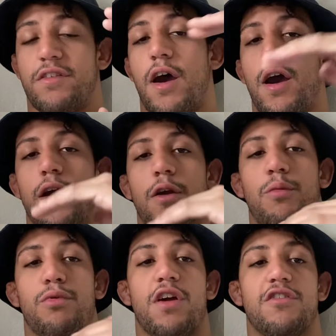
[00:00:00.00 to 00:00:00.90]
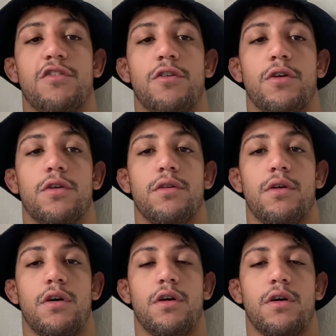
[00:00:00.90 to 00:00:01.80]
a higher pressure
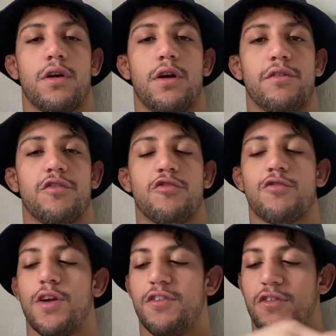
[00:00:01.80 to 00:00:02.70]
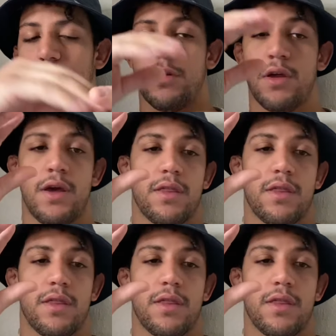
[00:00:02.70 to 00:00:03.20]
concentration